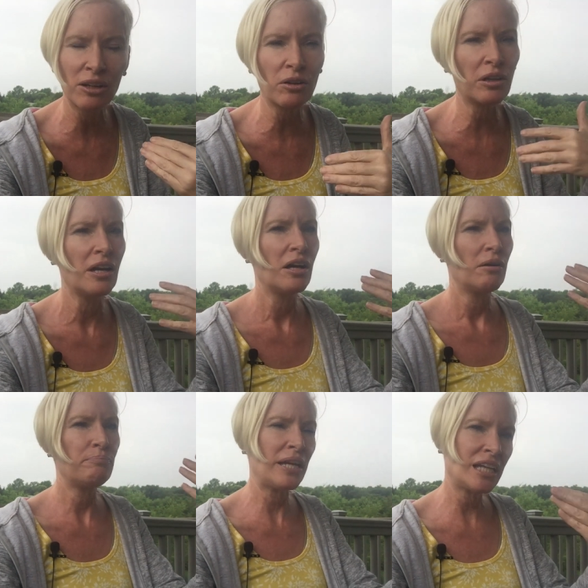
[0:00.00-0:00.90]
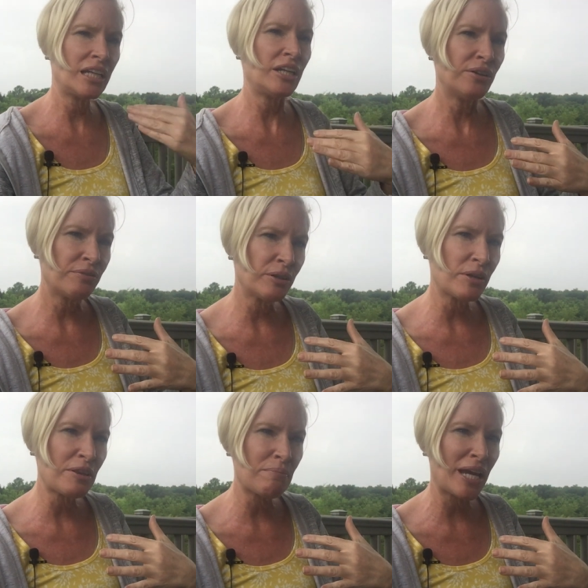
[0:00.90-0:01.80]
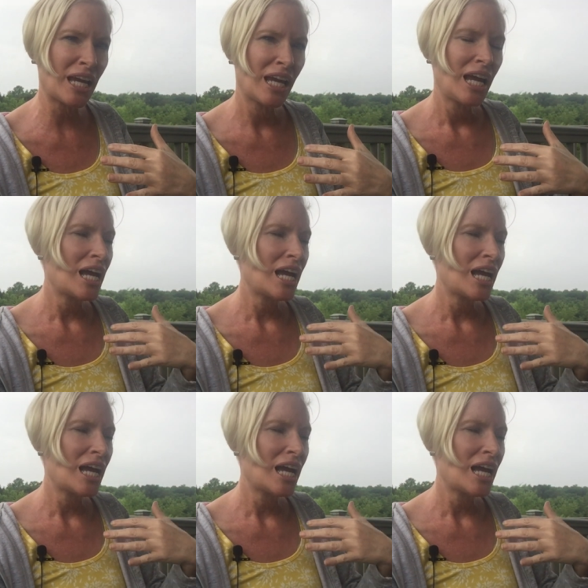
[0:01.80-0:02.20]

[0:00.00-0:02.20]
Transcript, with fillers: or being in an interview with me.